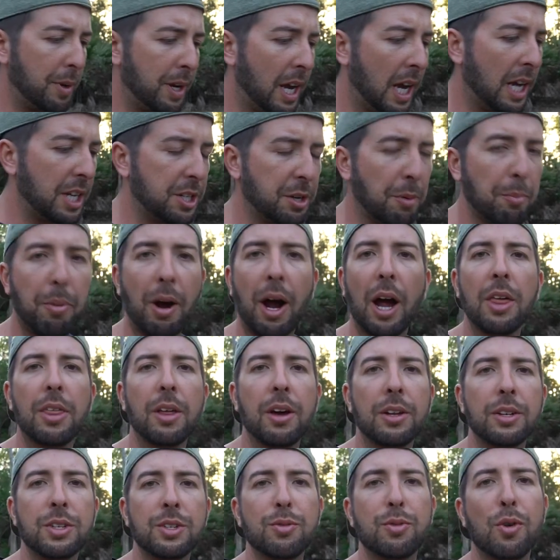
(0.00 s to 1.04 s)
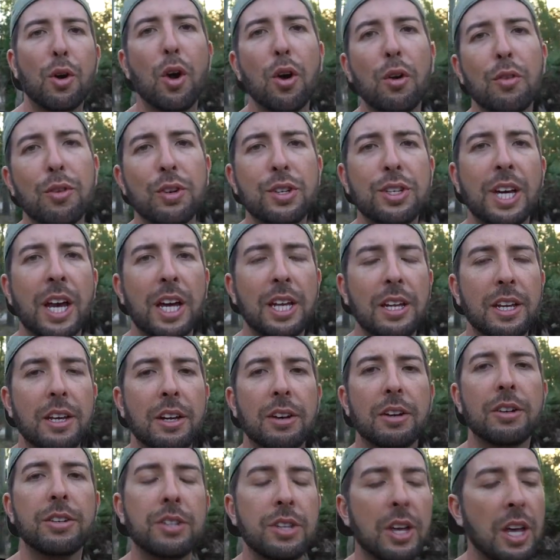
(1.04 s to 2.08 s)
been catching pythons for over 10
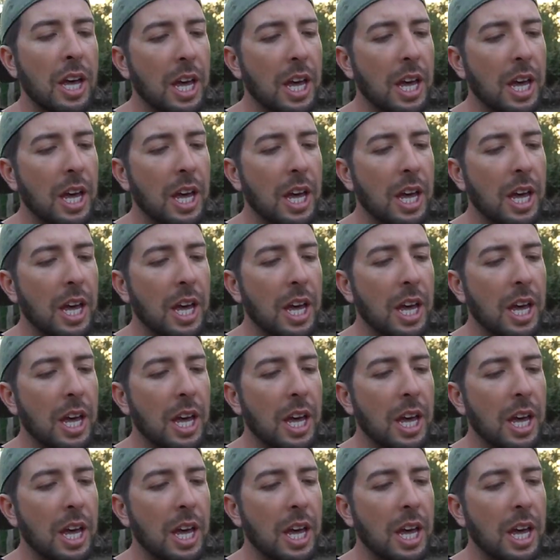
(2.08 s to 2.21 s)
years.